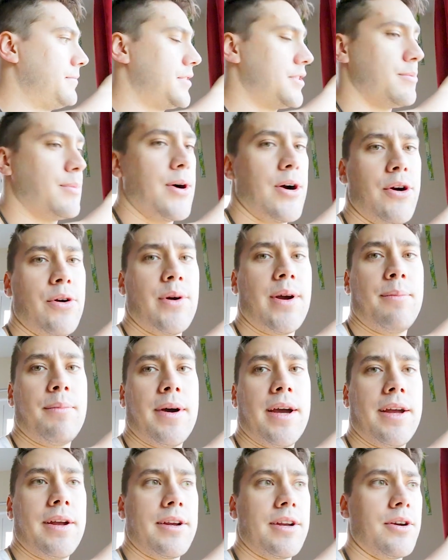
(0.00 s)
Tomorrow I
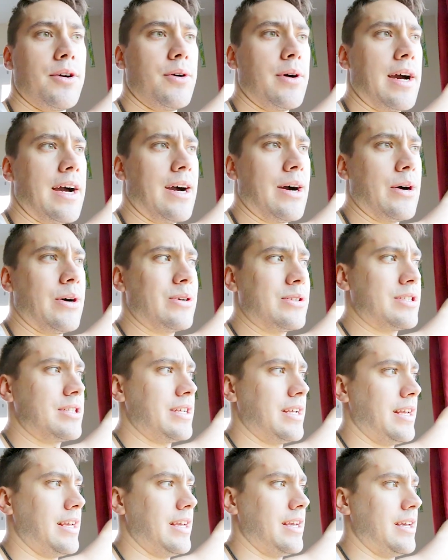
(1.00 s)
might go
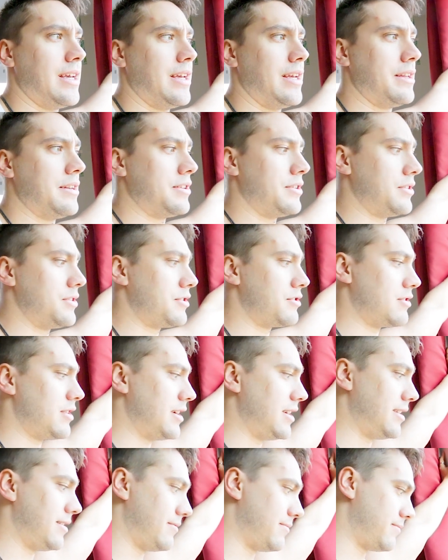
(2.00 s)
out and
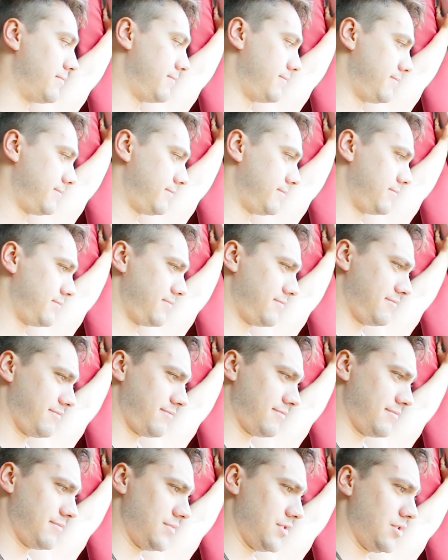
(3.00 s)
try and
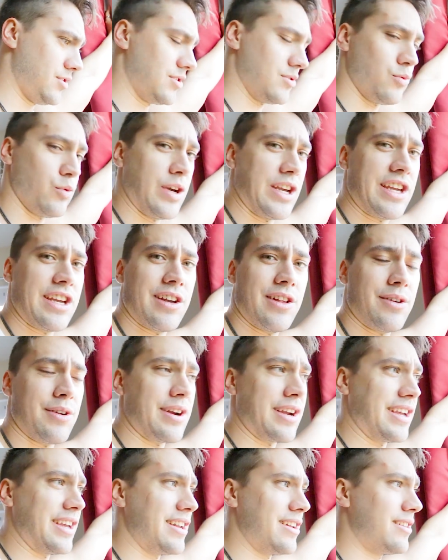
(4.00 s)
use the weed killer
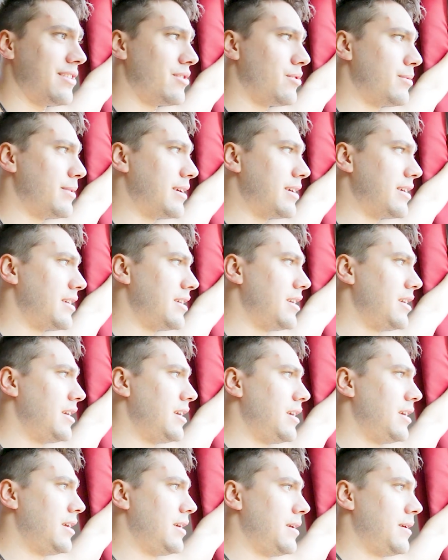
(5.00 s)
again a little bit.
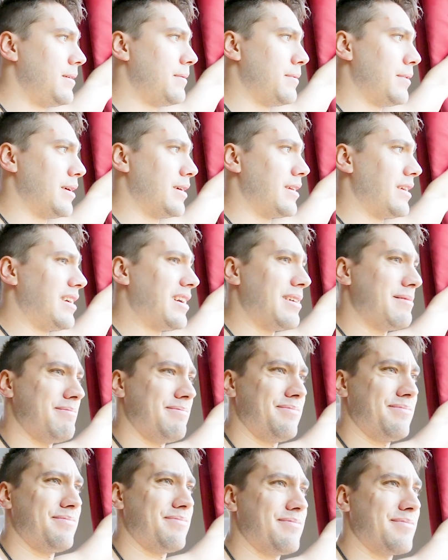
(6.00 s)
But yeah,
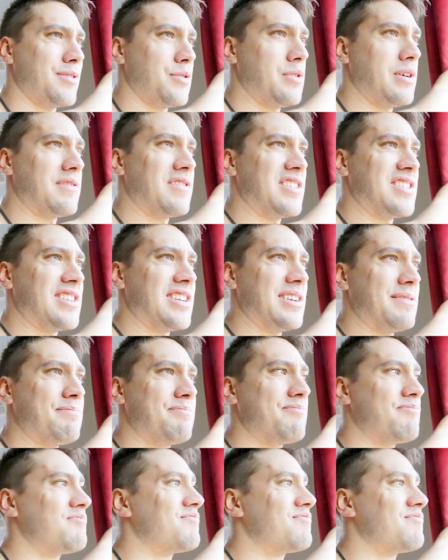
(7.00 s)
we'll have to see.